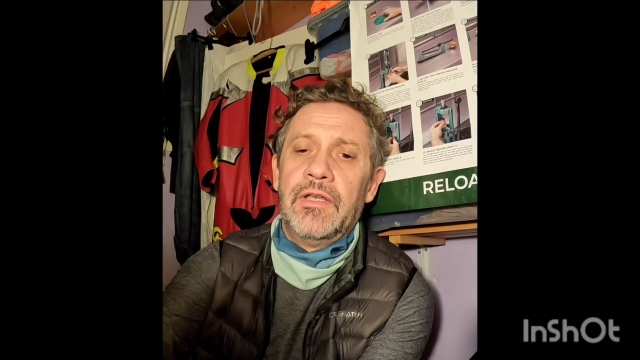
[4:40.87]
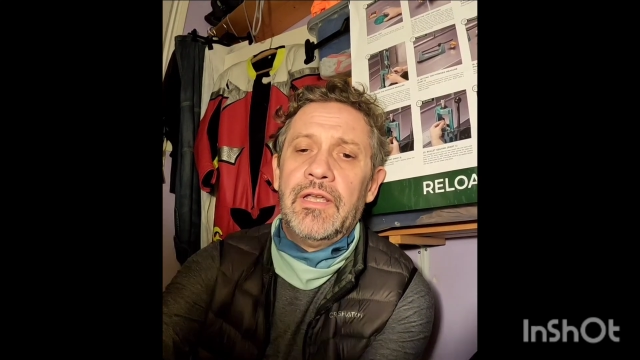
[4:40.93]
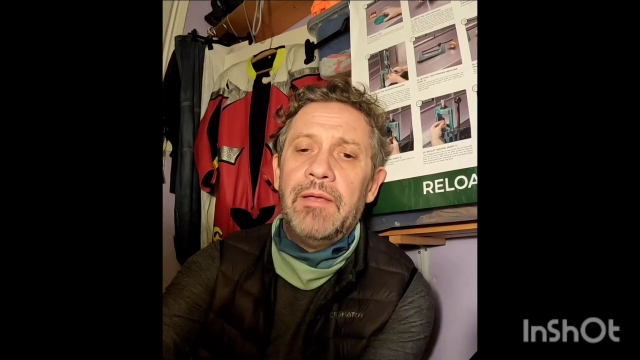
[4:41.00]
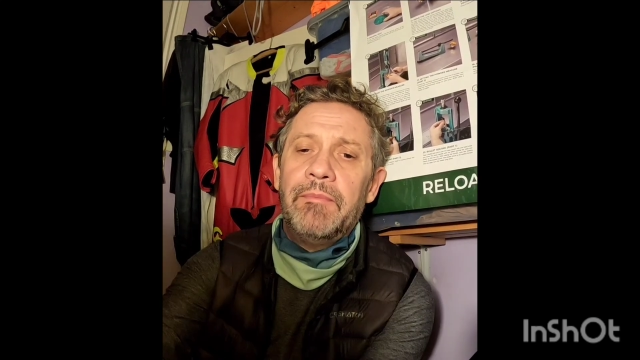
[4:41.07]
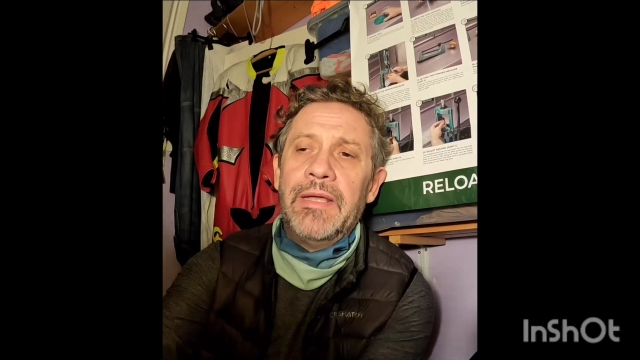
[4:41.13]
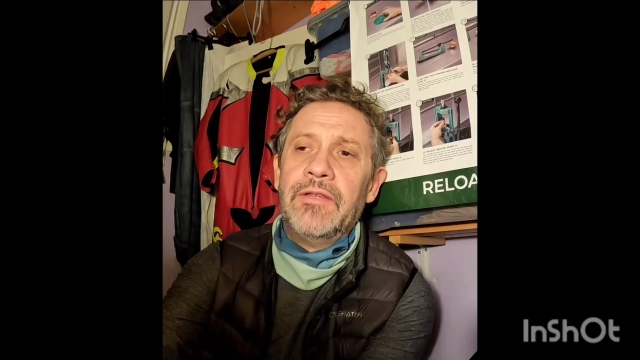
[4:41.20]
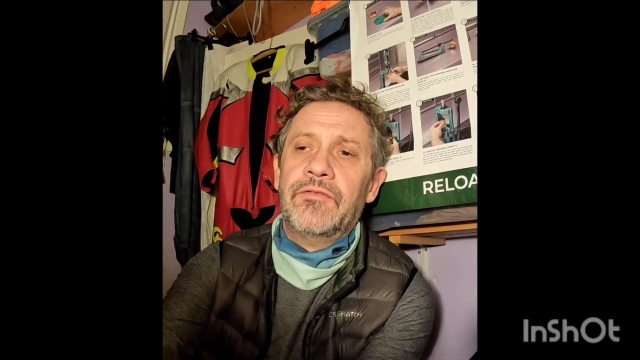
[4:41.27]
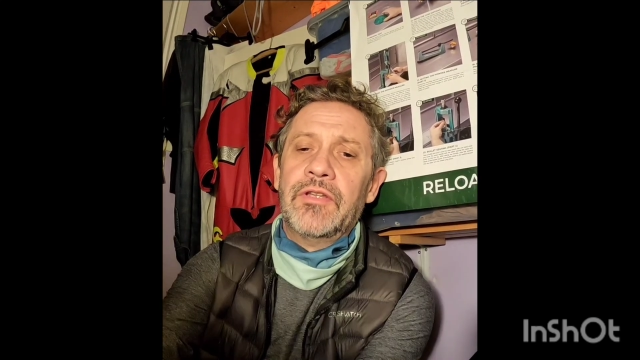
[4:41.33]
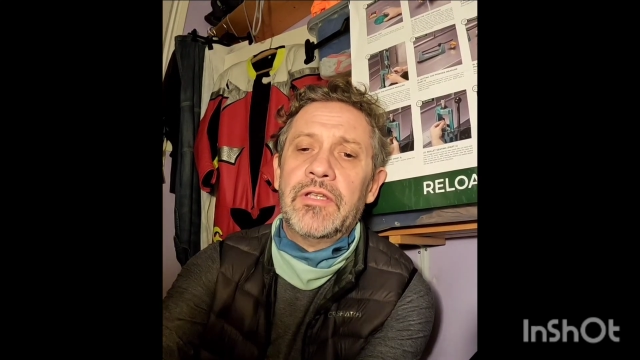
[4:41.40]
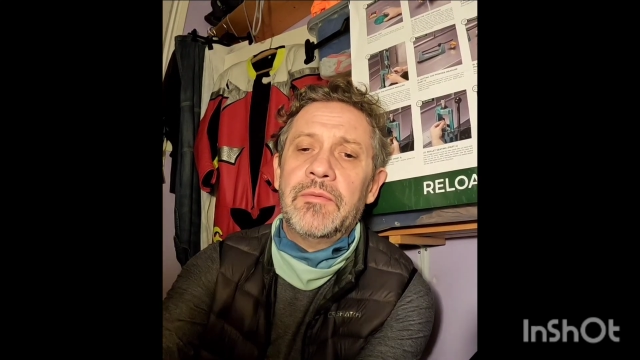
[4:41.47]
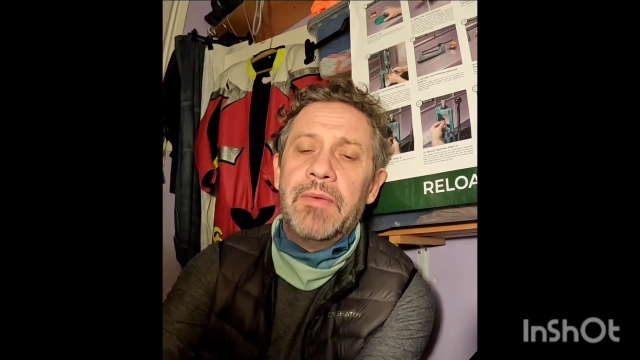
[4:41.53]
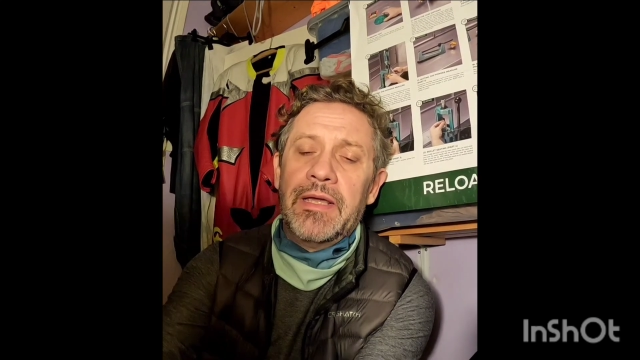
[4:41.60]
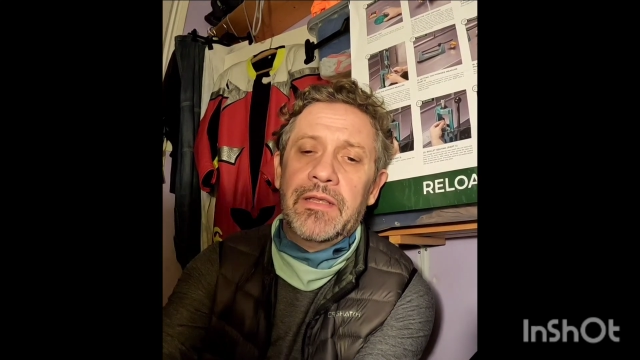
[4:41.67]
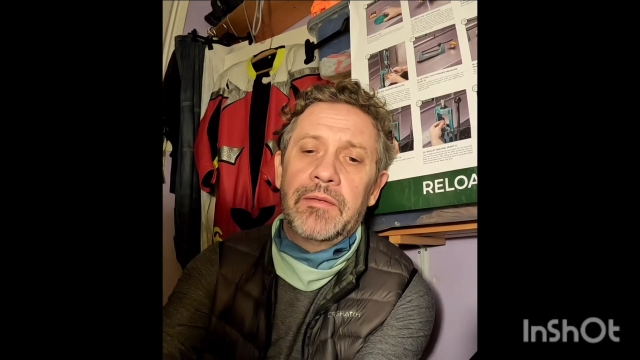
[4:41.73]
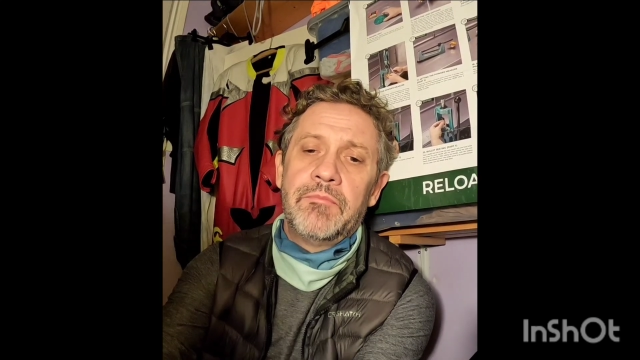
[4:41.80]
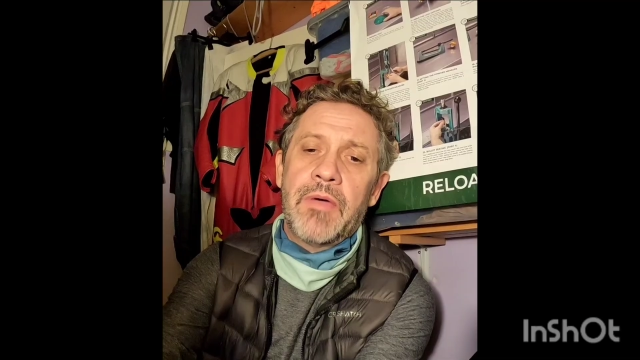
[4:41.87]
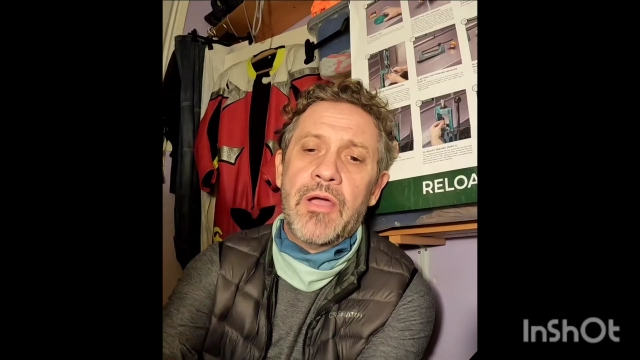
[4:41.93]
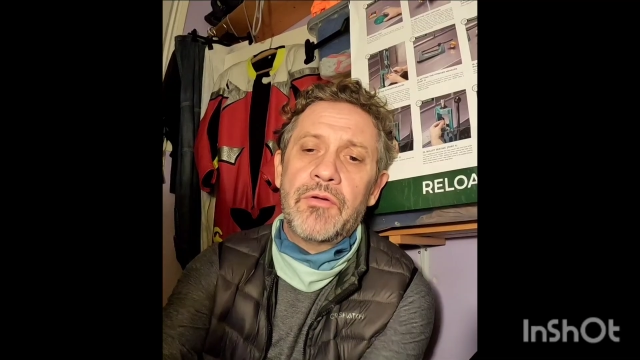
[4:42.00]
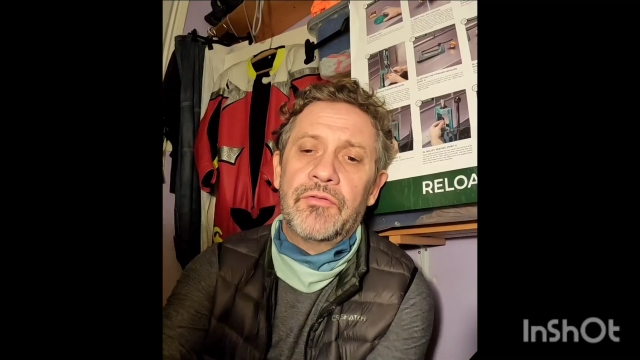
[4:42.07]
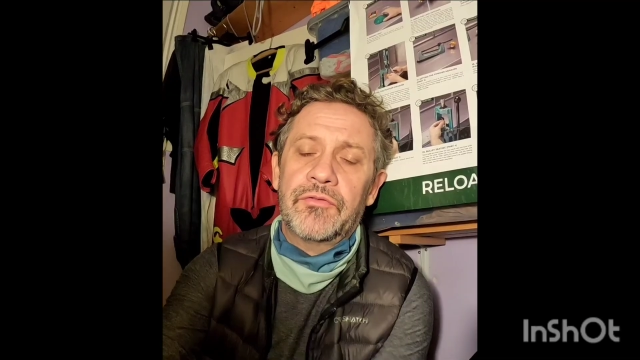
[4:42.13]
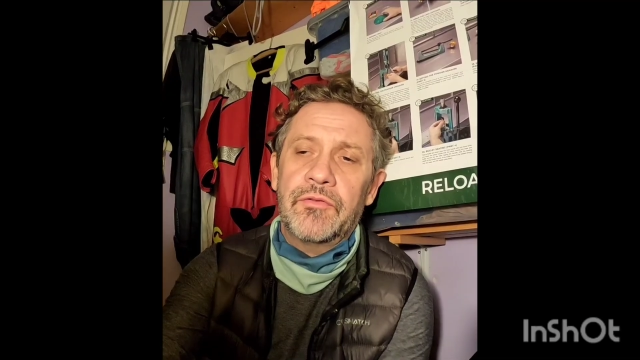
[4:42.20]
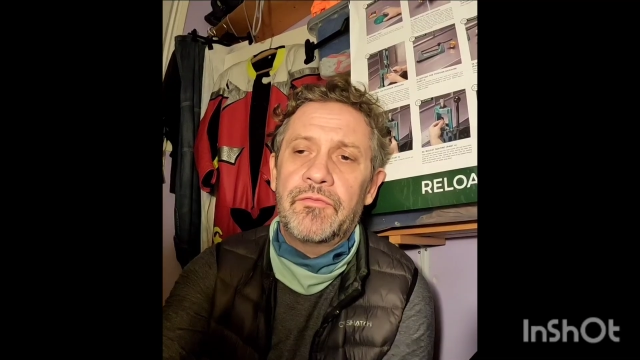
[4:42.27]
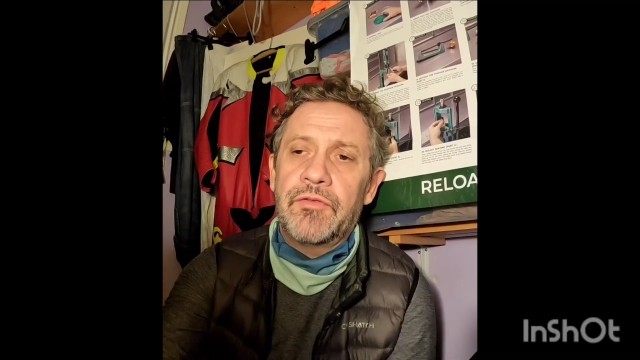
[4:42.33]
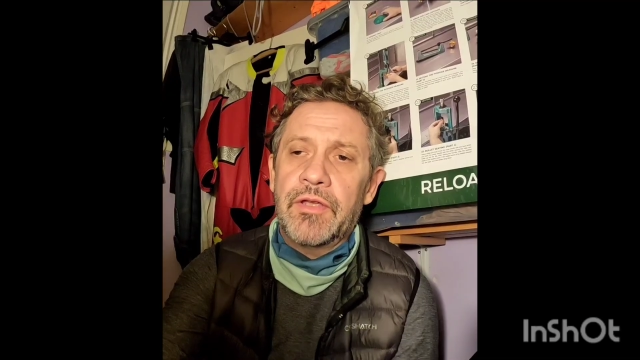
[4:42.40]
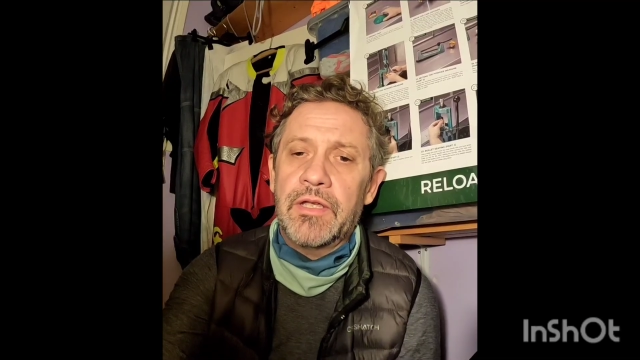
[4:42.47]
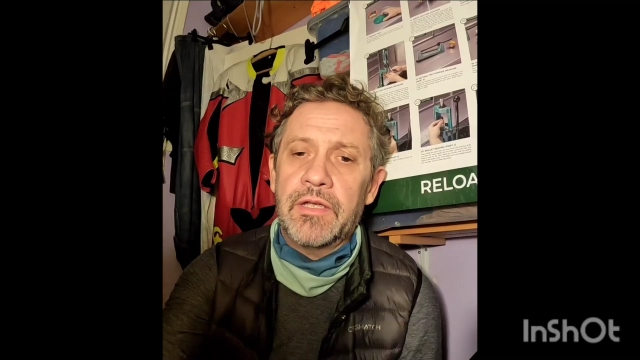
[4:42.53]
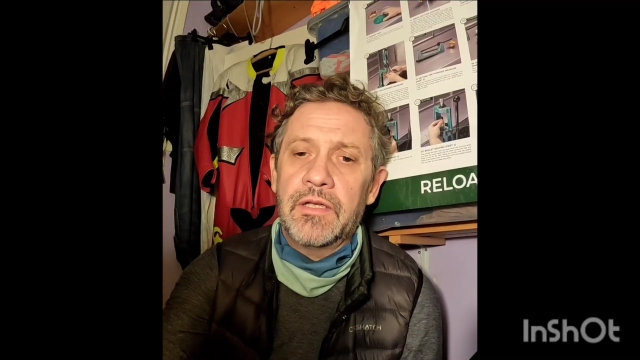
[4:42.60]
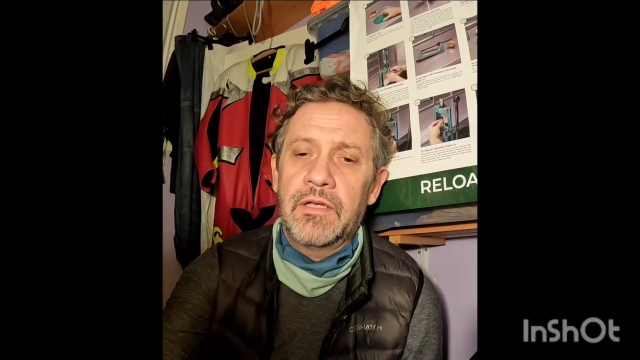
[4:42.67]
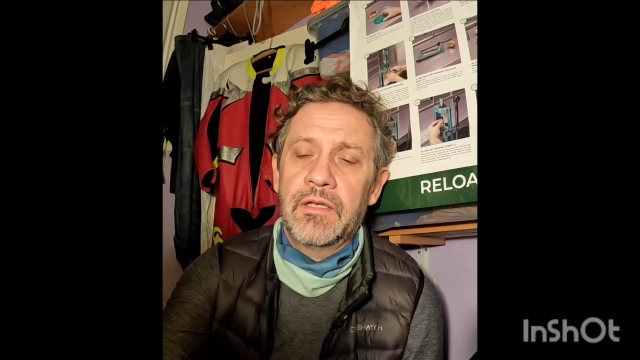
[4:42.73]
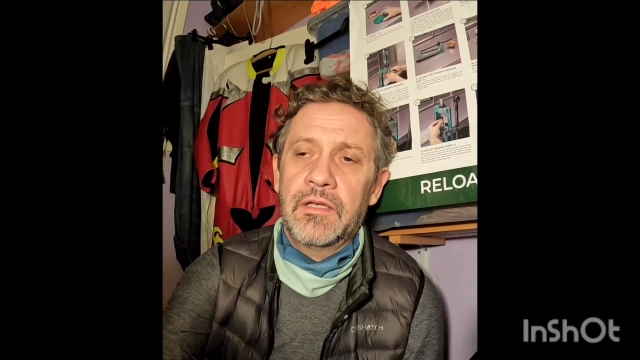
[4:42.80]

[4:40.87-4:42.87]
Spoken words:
It means that you make the most of the